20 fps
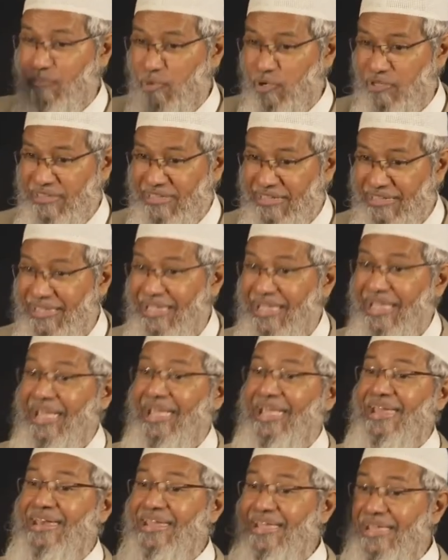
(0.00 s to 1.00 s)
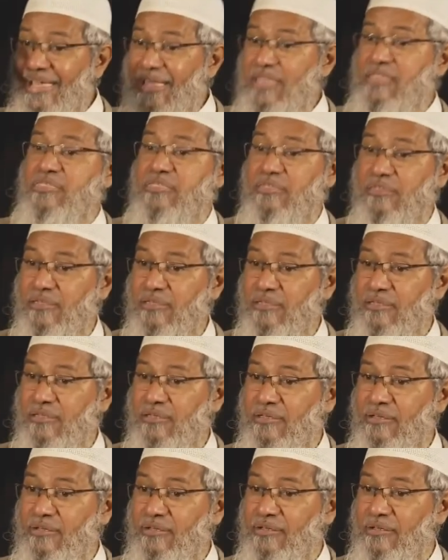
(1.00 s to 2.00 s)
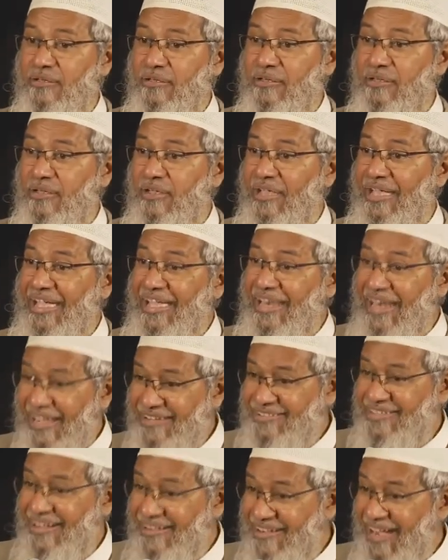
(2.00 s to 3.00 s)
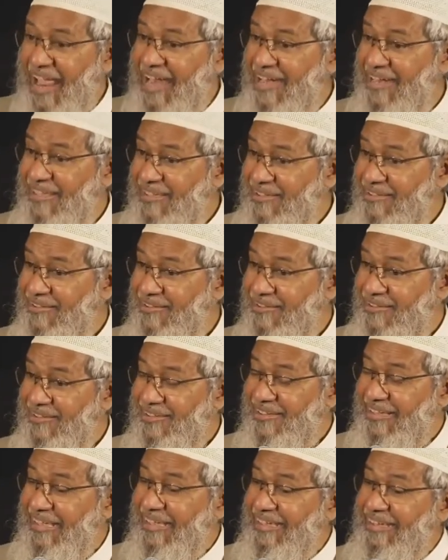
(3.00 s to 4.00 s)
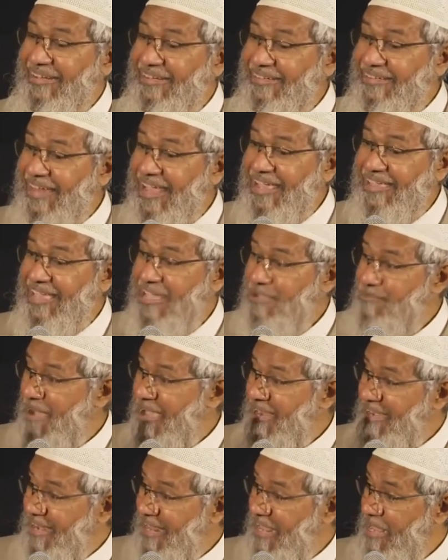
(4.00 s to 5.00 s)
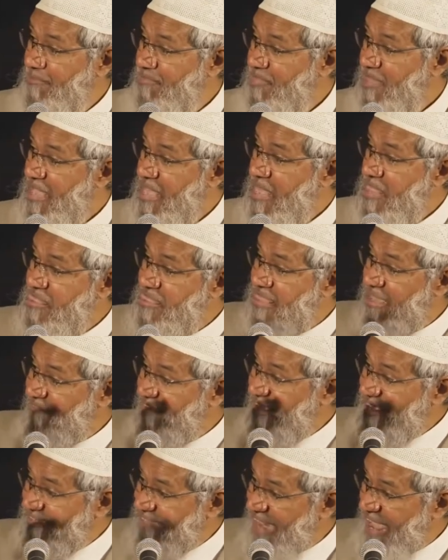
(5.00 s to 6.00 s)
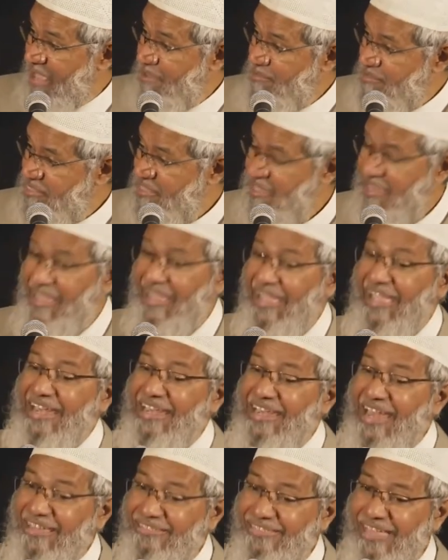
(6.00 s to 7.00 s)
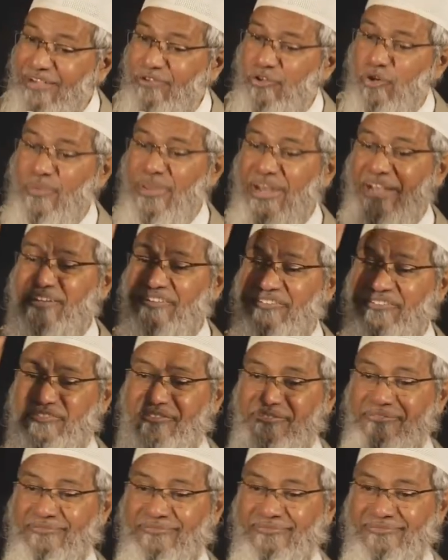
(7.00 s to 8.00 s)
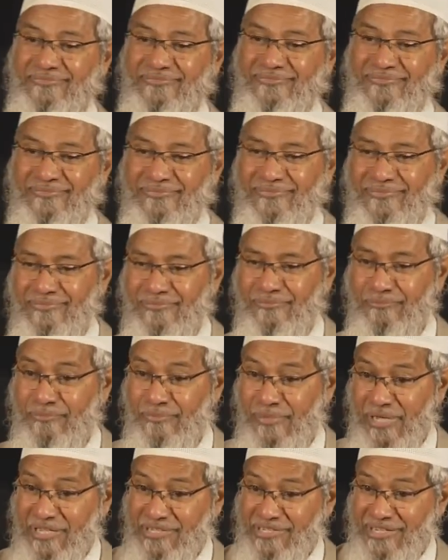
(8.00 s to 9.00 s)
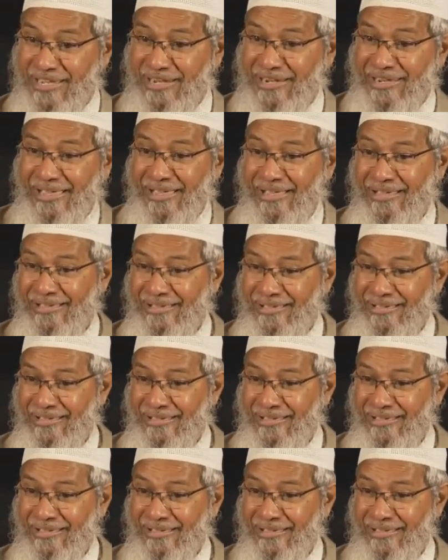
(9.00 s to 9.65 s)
Modi, in his election rally, he's taking my name seven times in less than two minutes. MashaAllah.